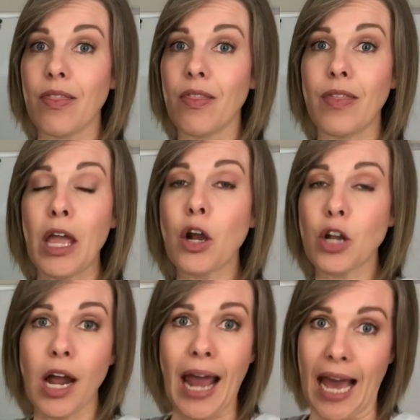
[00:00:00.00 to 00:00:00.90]
they are
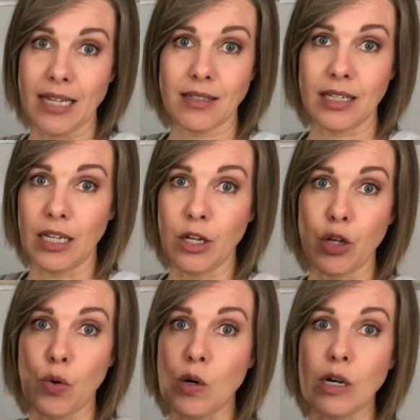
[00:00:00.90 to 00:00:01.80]
not asking
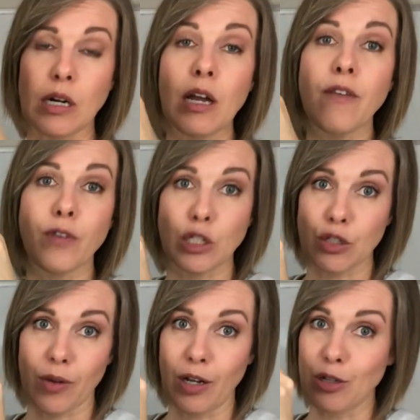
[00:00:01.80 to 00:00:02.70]
your
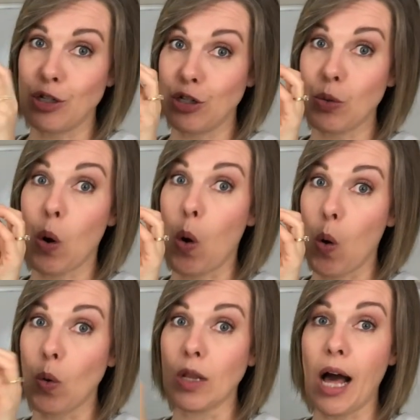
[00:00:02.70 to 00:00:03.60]
first grader to do a
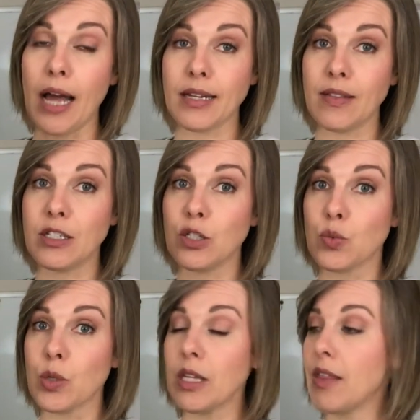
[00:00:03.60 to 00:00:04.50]
whole lot. This
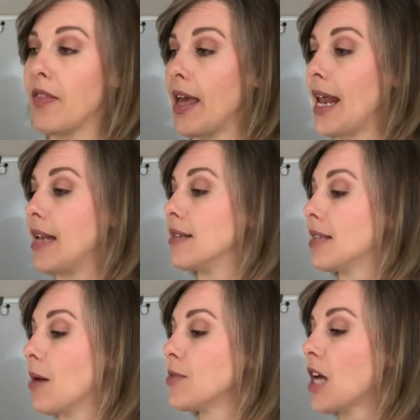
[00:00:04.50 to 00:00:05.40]
is really thin, and
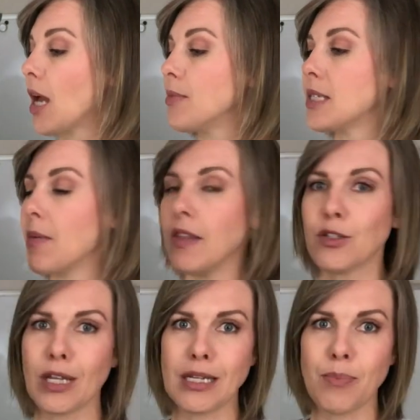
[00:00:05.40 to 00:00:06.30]
sometimes some of
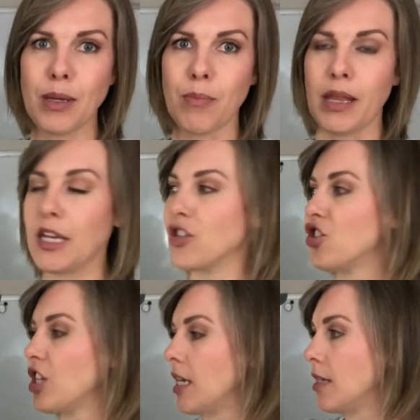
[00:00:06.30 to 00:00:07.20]
these end up being blank
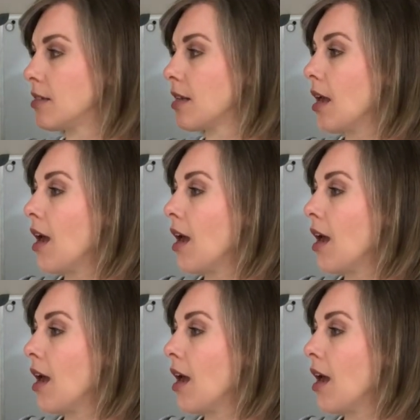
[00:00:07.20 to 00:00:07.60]
sheets.